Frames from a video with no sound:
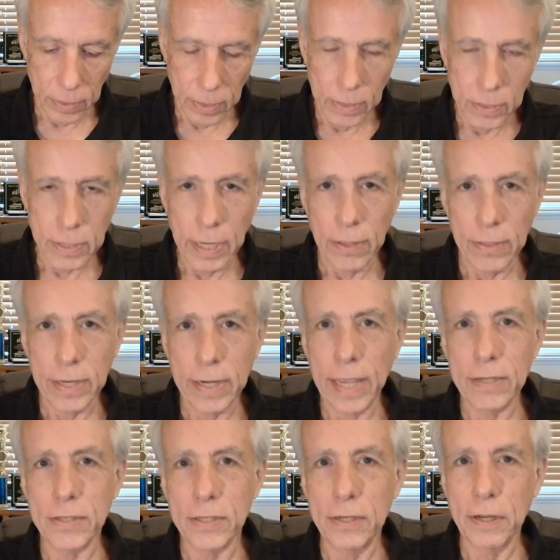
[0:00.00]
See how that
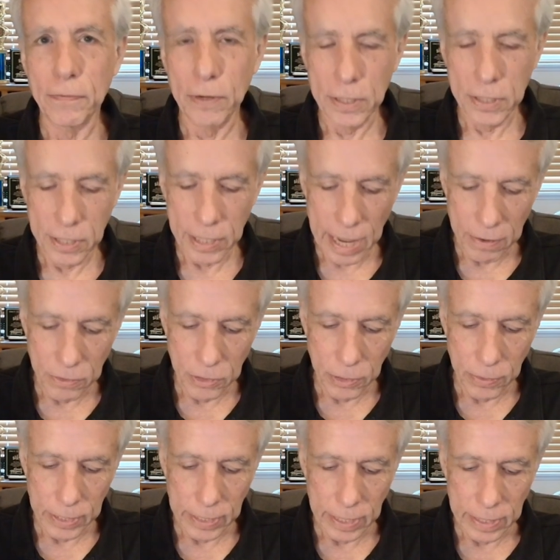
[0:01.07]
has a different sound to
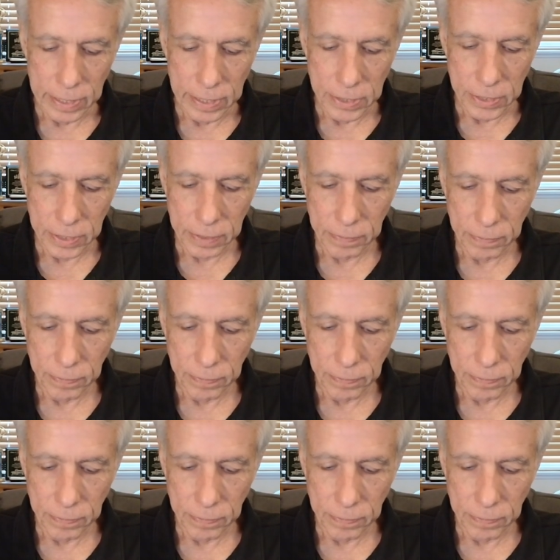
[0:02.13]
it than this?